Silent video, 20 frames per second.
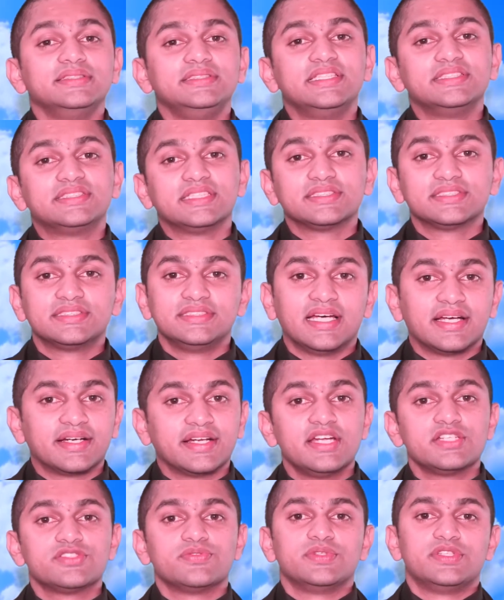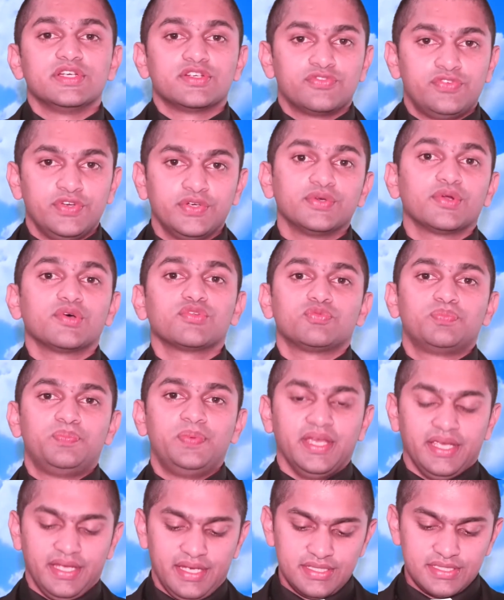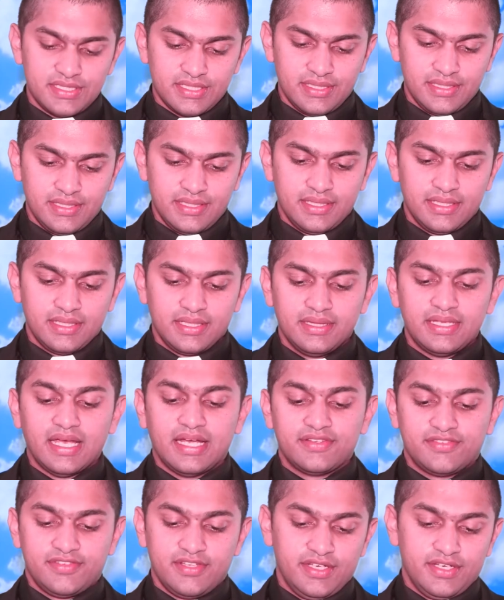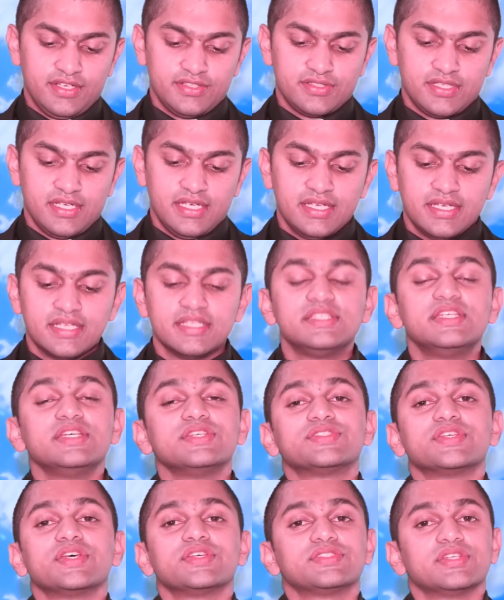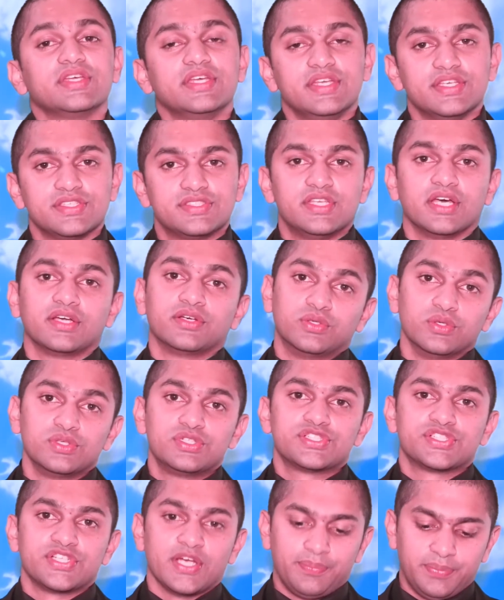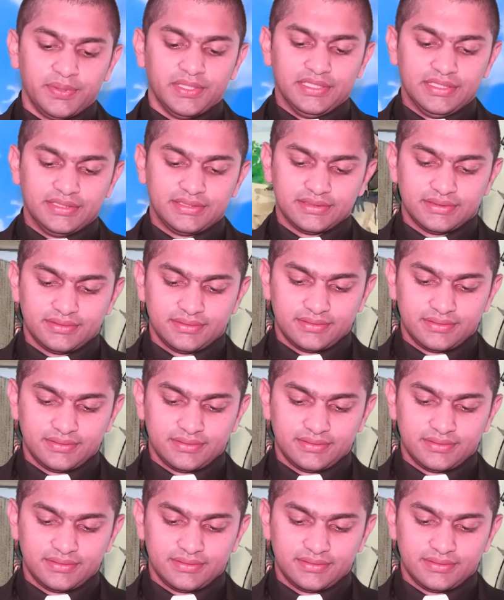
Jesus narrates with a figure of speech that says Jesus is the good shepherd,